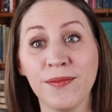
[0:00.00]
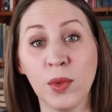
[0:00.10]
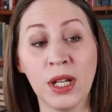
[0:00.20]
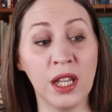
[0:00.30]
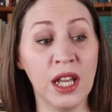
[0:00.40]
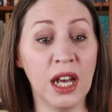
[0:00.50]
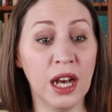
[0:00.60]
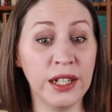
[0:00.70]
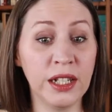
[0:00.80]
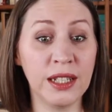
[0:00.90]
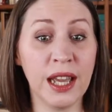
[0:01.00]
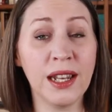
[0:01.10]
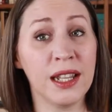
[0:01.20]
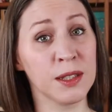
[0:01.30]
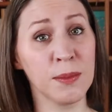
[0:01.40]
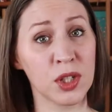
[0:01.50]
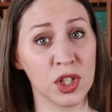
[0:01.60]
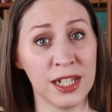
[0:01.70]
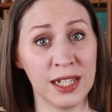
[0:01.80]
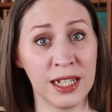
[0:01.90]
Well, I didn't get as much
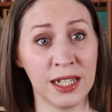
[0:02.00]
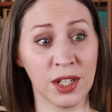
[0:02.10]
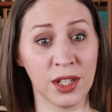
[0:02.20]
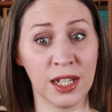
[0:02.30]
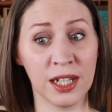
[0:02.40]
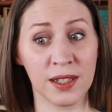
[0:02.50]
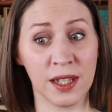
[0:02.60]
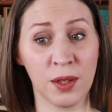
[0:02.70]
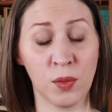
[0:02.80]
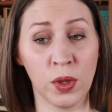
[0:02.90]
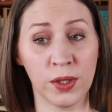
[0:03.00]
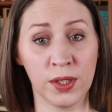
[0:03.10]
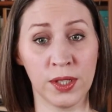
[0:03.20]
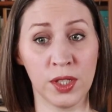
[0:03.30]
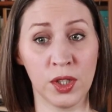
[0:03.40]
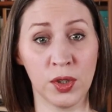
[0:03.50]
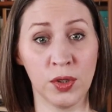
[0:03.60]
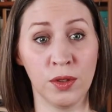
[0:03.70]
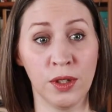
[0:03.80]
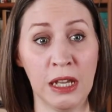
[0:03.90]
knitting done as I wanted to,